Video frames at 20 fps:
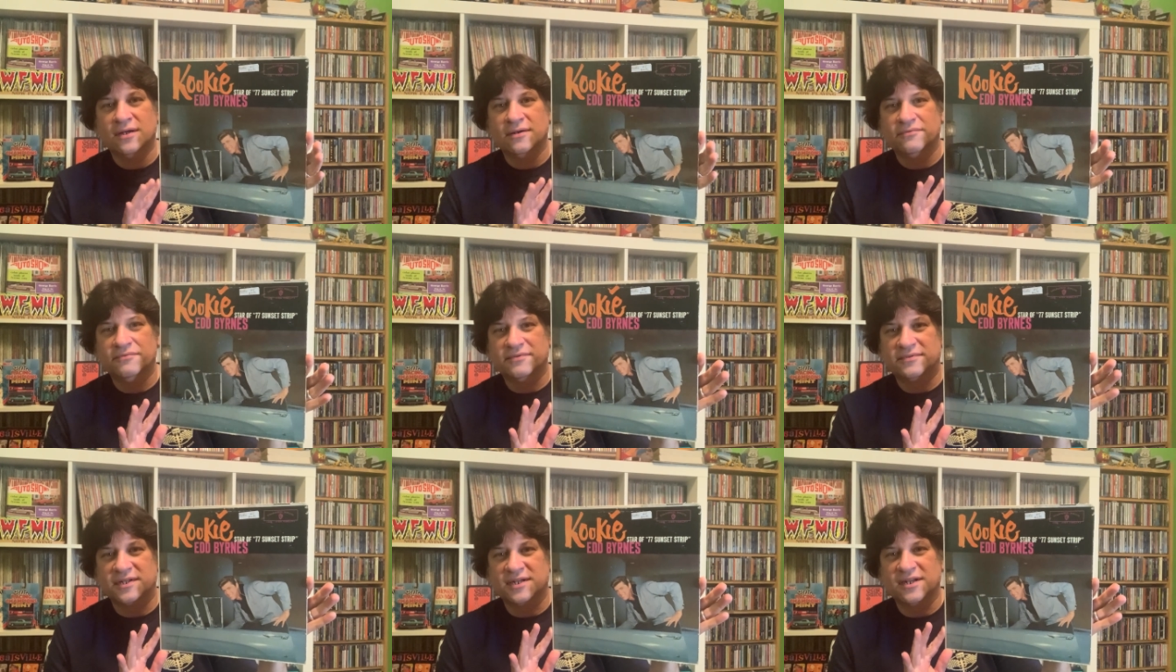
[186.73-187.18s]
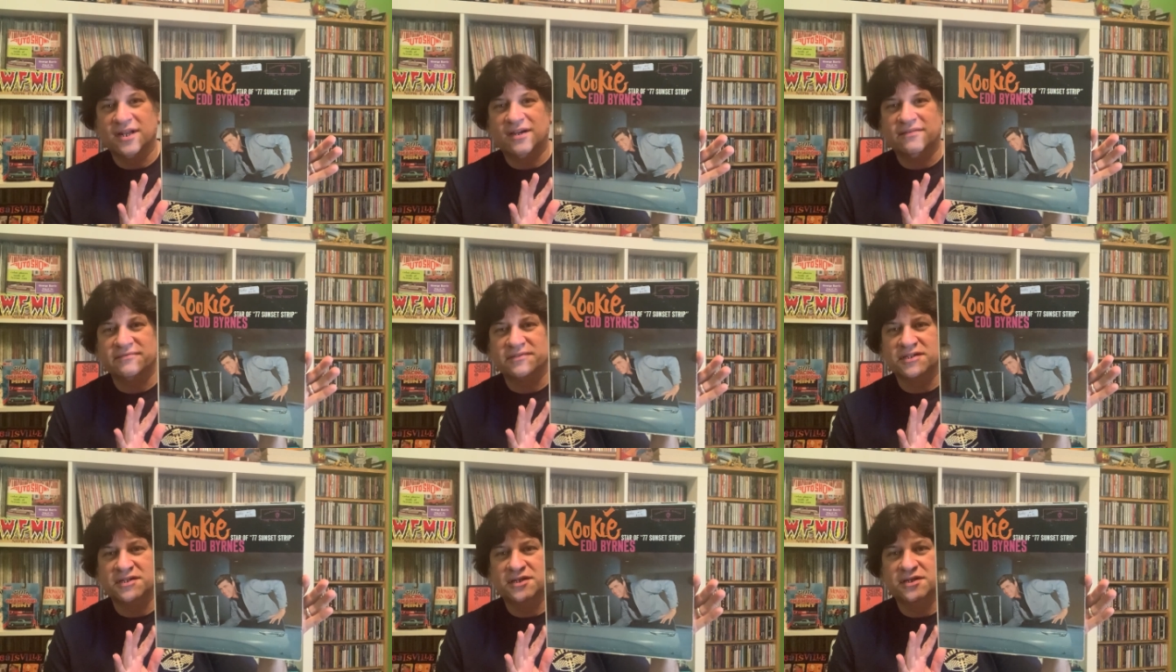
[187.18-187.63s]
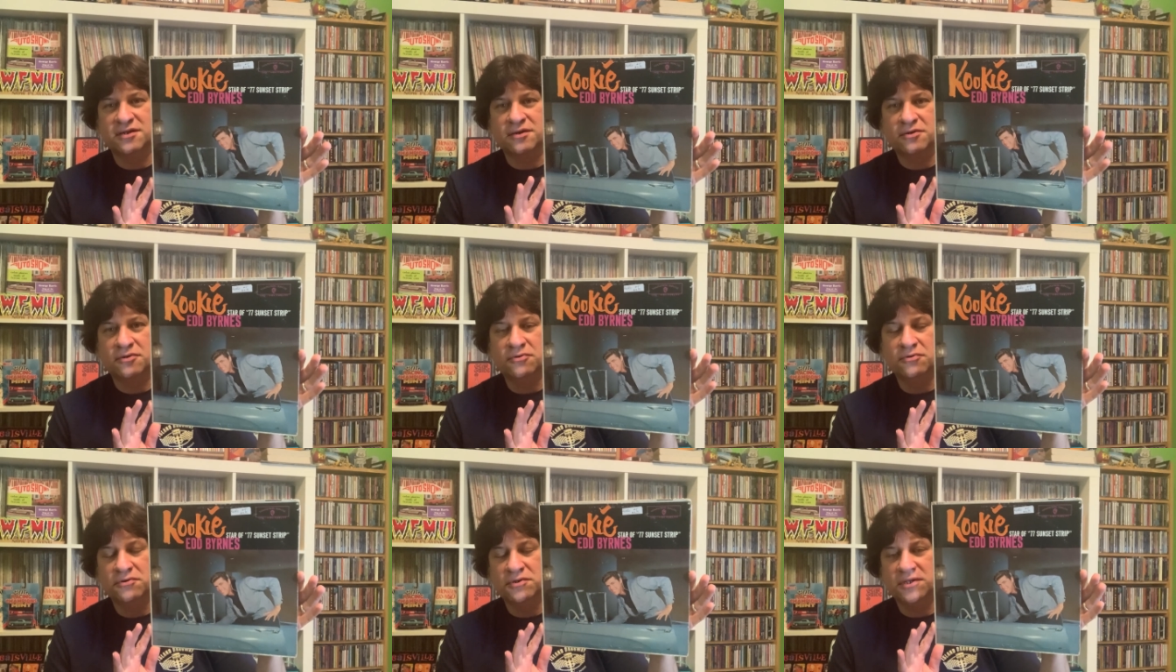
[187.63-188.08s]
with the novelty hit
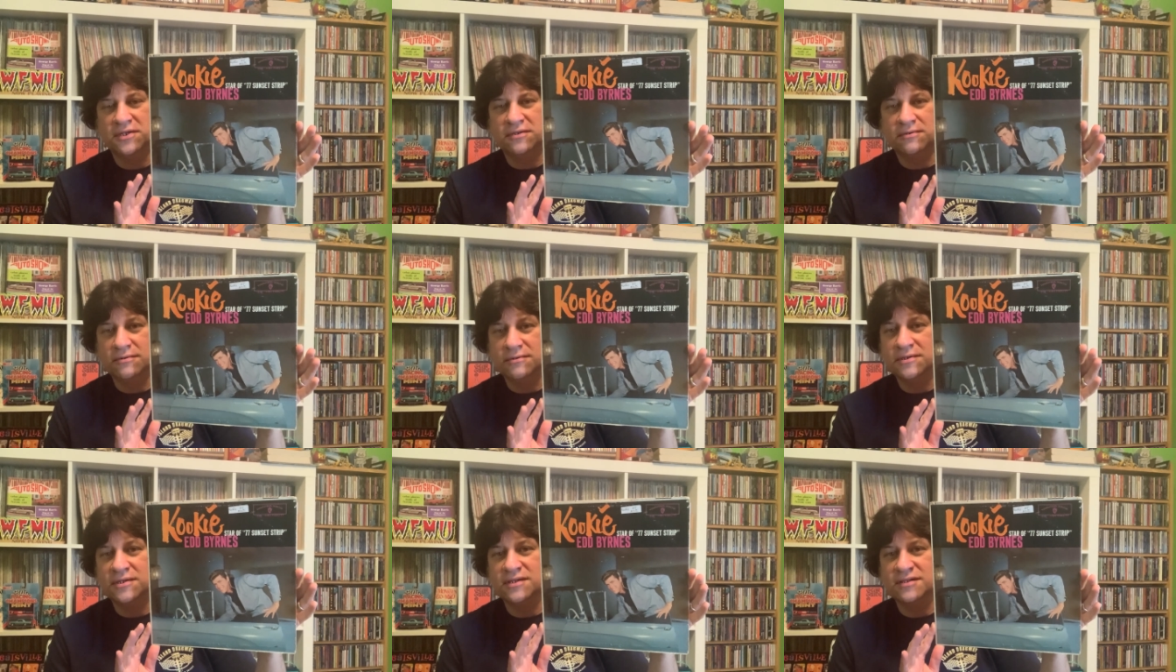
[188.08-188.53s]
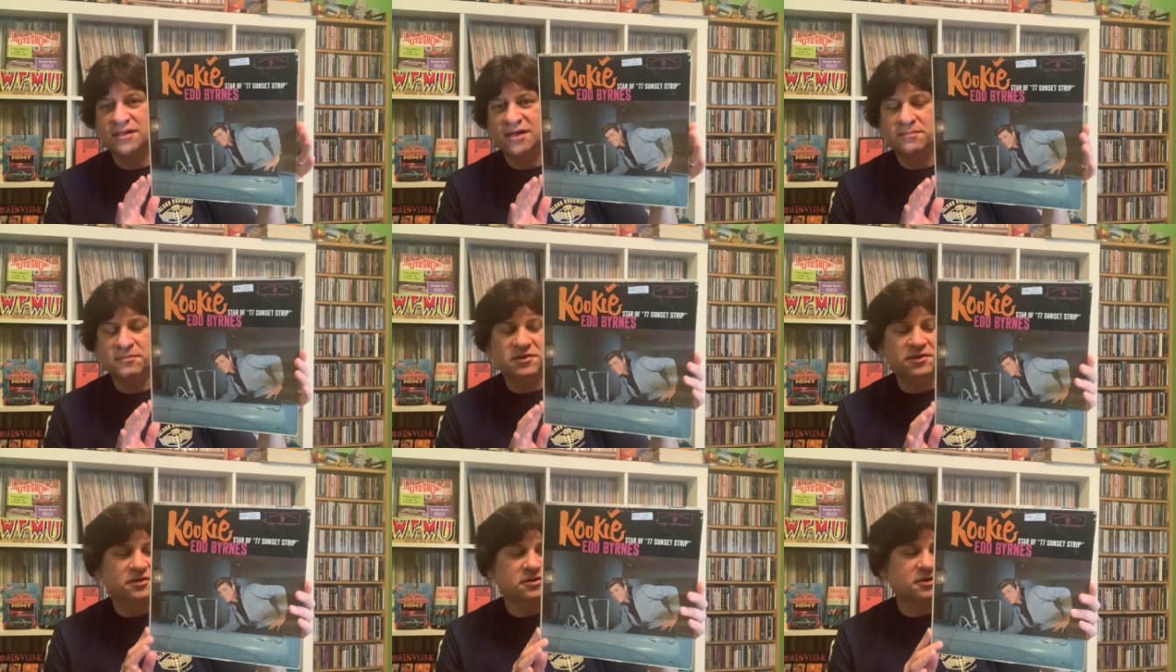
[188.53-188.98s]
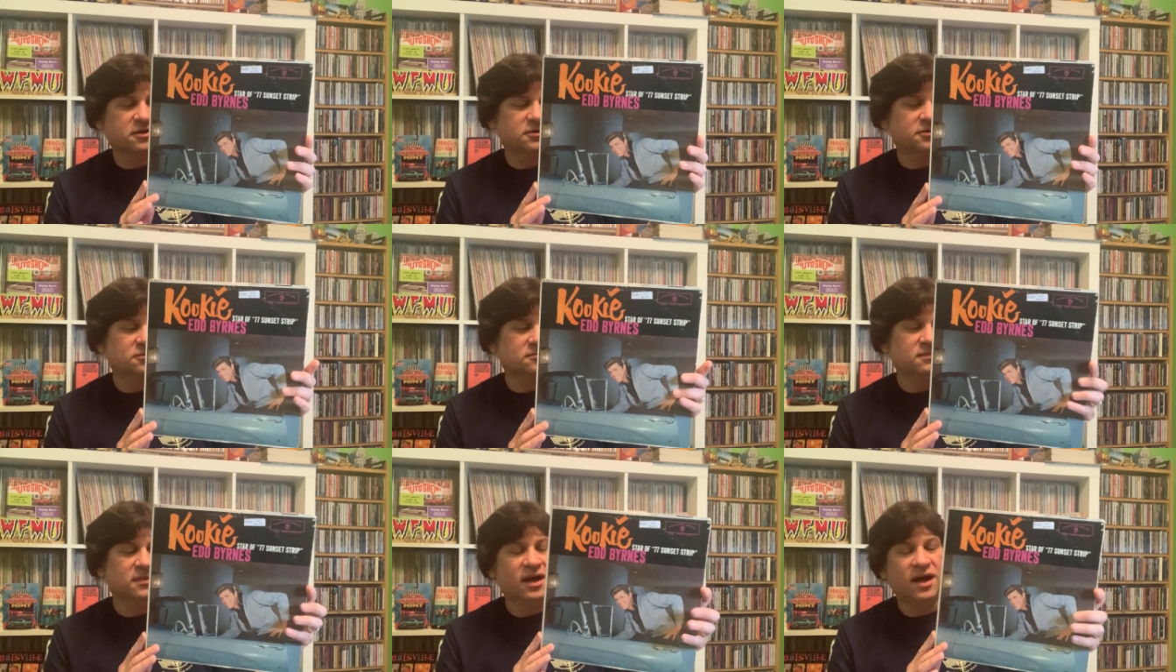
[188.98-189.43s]
Kooky Kookie, Lend Me Your
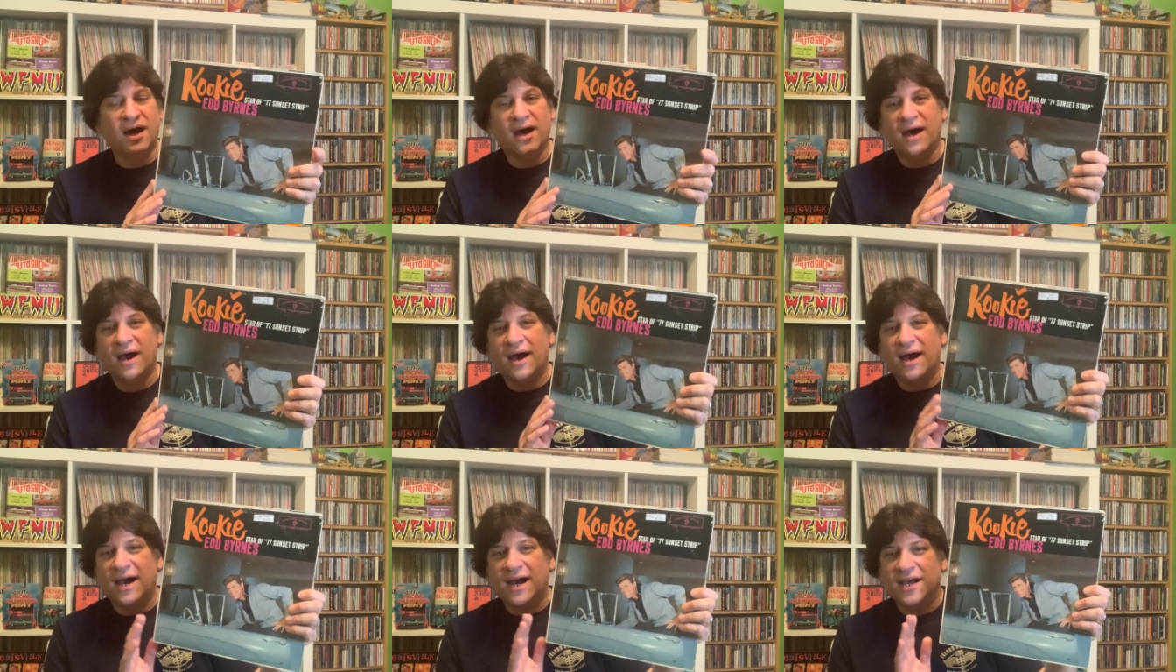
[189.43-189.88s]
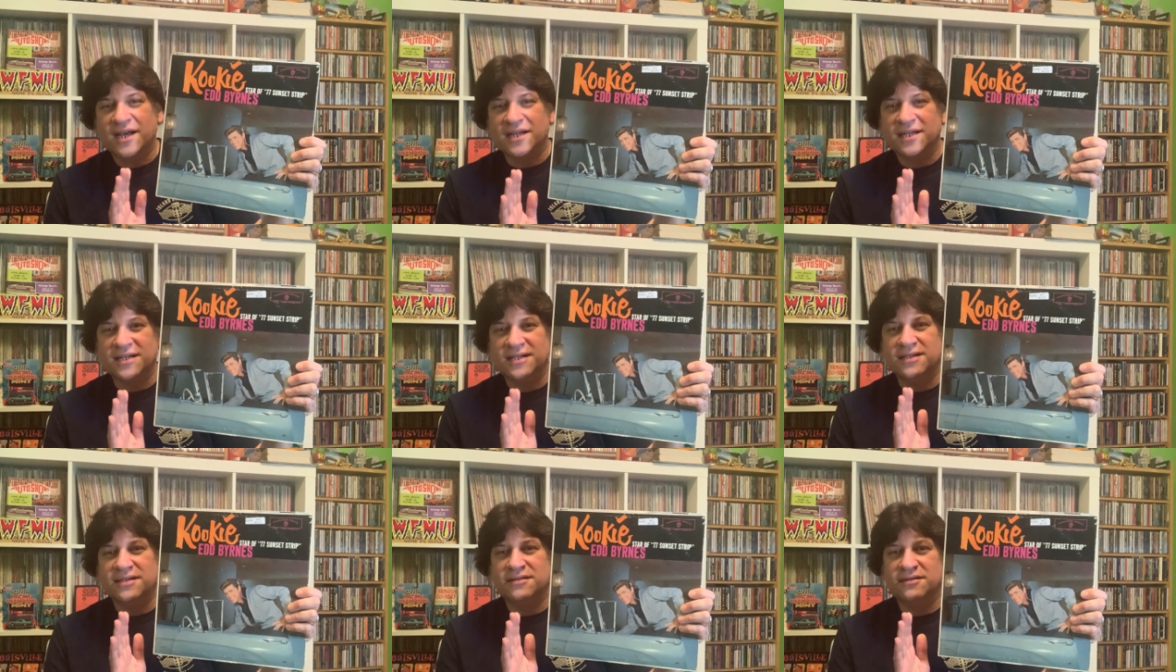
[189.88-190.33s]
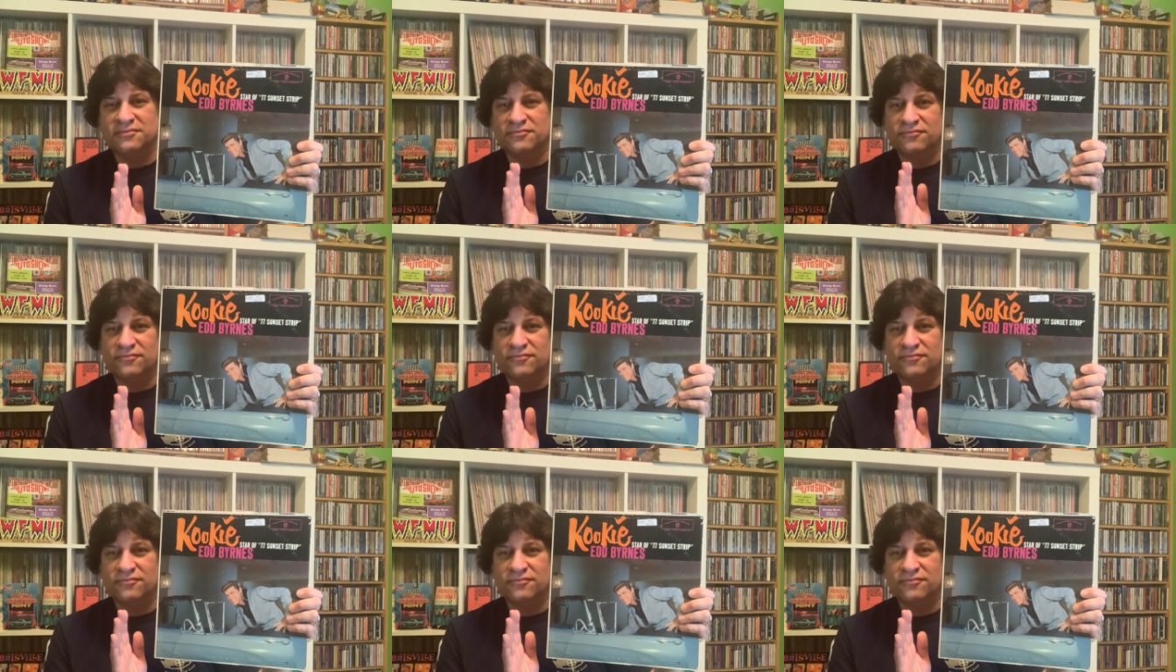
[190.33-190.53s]
Comb. I